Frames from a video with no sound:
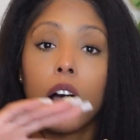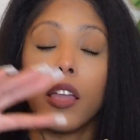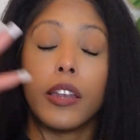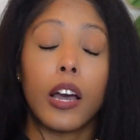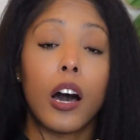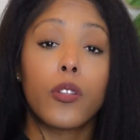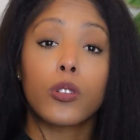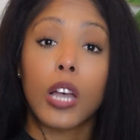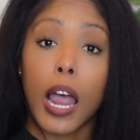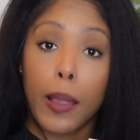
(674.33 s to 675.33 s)
in
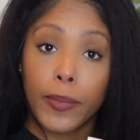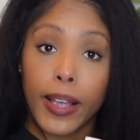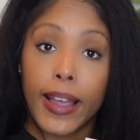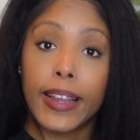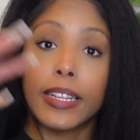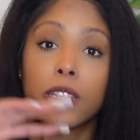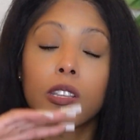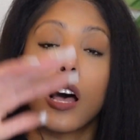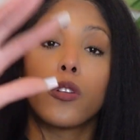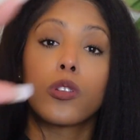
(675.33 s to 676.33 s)
other
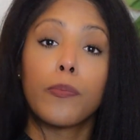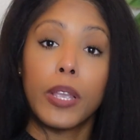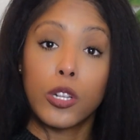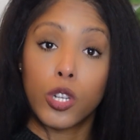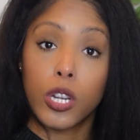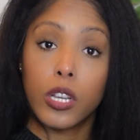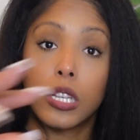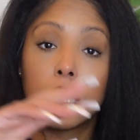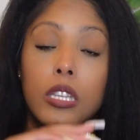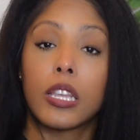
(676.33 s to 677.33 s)
timelines, other
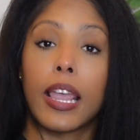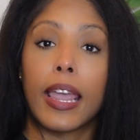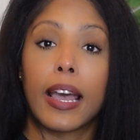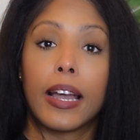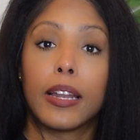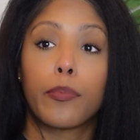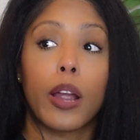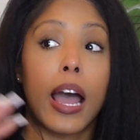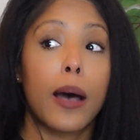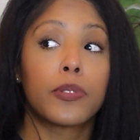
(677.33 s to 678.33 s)
dimensions, and
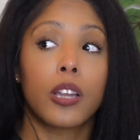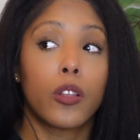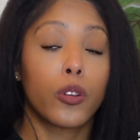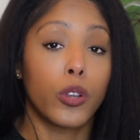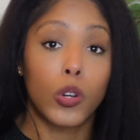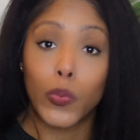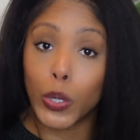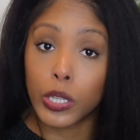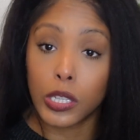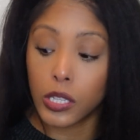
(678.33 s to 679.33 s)
perhaps other
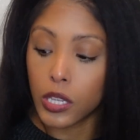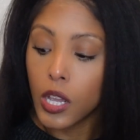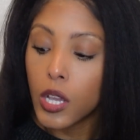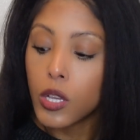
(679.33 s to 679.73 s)
universes.